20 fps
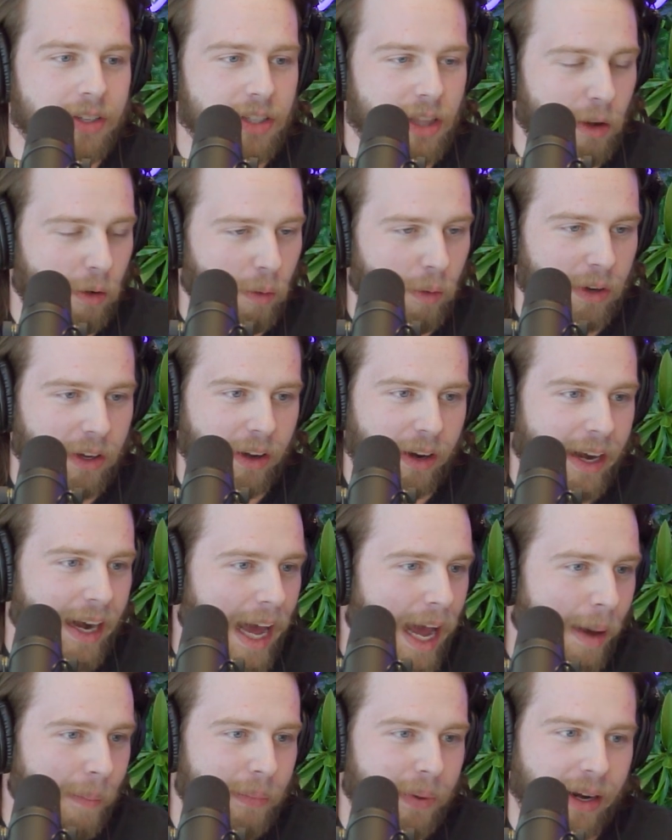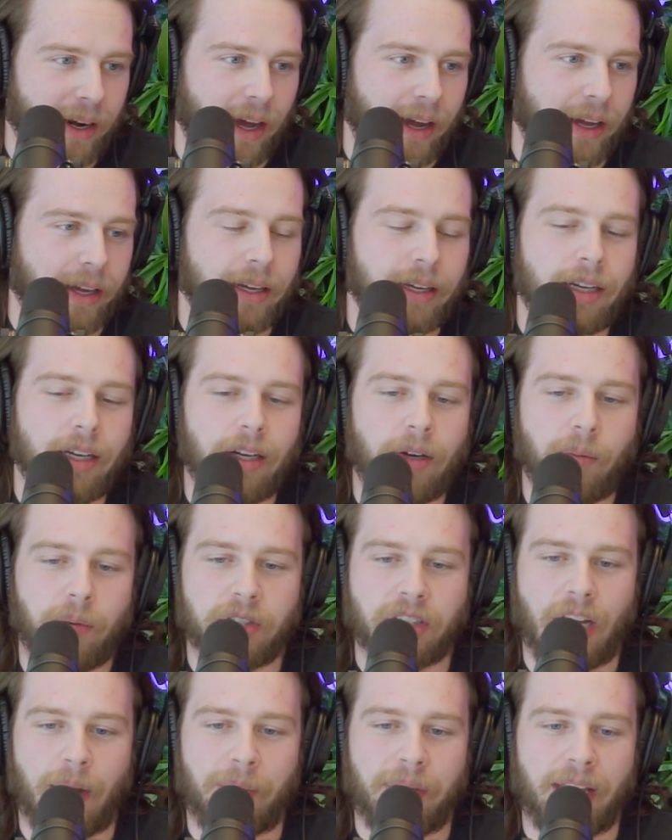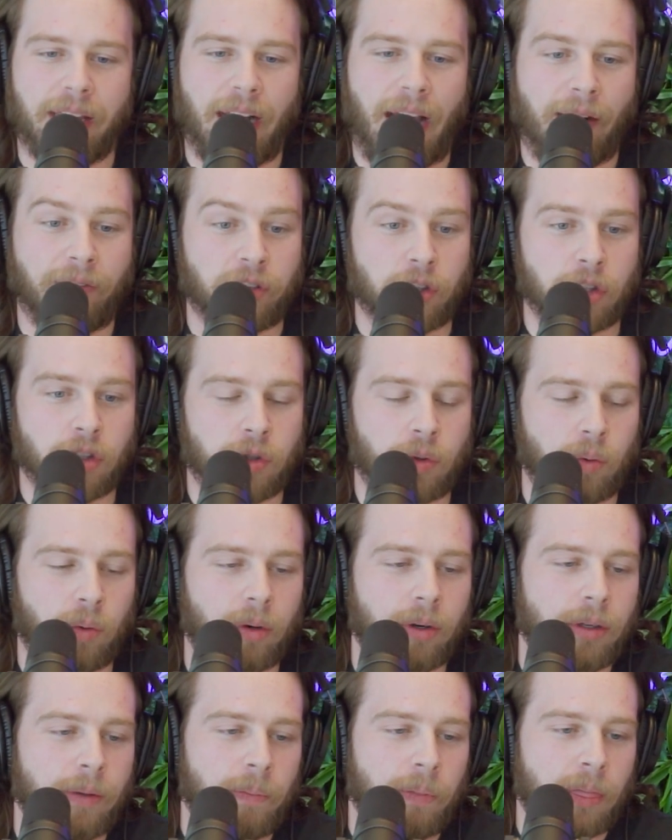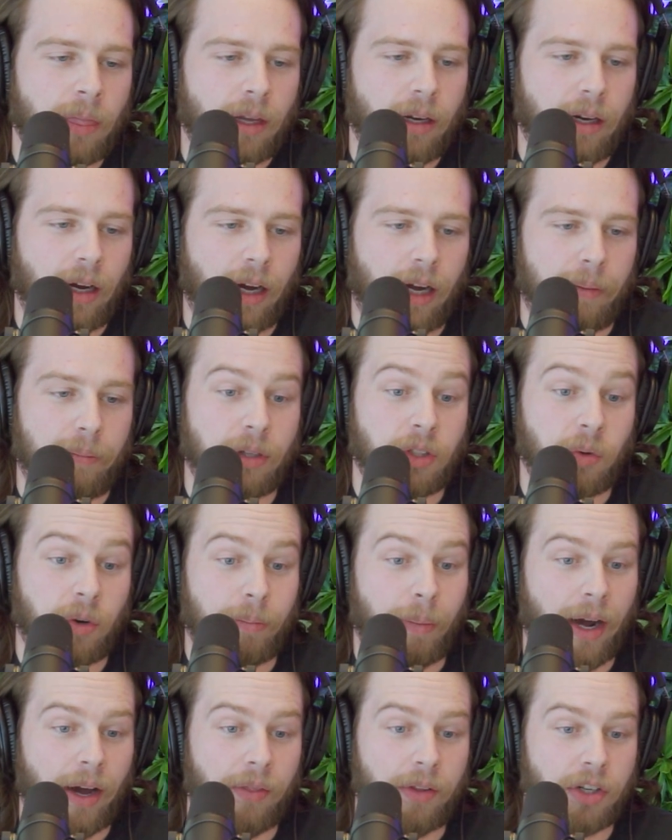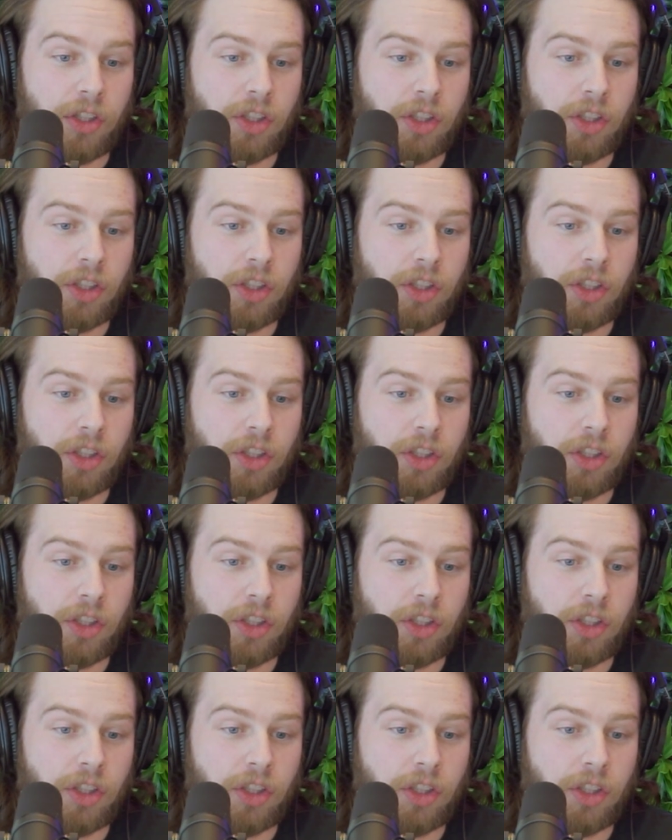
So they were working on an app, and I was coming in after school in between my other